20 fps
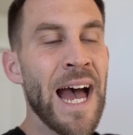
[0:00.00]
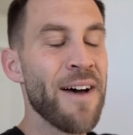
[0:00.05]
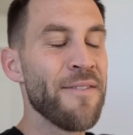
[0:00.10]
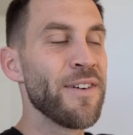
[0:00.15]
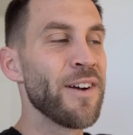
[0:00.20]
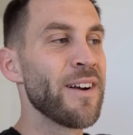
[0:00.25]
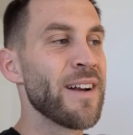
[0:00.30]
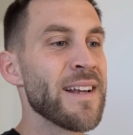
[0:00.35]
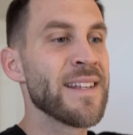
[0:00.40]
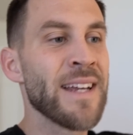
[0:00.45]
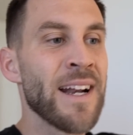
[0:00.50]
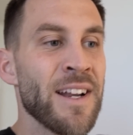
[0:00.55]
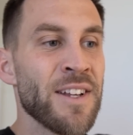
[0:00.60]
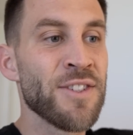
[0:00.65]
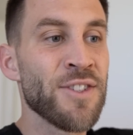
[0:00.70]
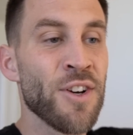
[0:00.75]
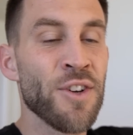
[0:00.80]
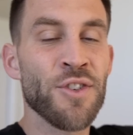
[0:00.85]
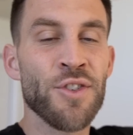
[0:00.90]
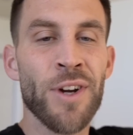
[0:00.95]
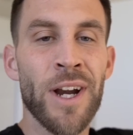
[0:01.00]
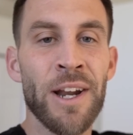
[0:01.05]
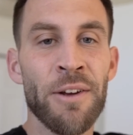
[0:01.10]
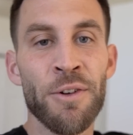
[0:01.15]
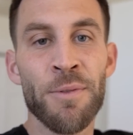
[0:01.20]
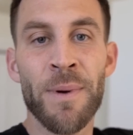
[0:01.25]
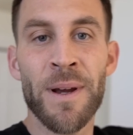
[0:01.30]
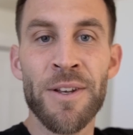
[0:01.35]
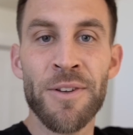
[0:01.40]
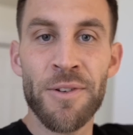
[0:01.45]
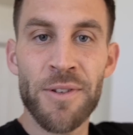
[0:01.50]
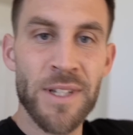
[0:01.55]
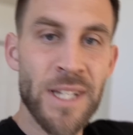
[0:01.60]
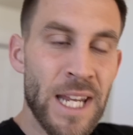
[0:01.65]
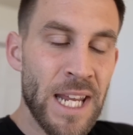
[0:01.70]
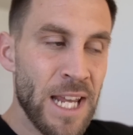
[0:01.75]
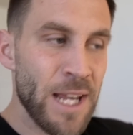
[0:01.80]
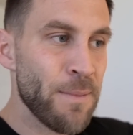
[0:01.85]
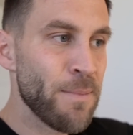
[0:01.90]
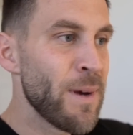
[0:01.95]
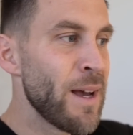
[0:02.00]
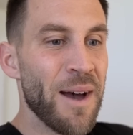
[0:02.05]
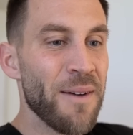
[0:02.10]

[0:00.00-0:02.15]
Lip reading: I'm very excited to start training with my new team.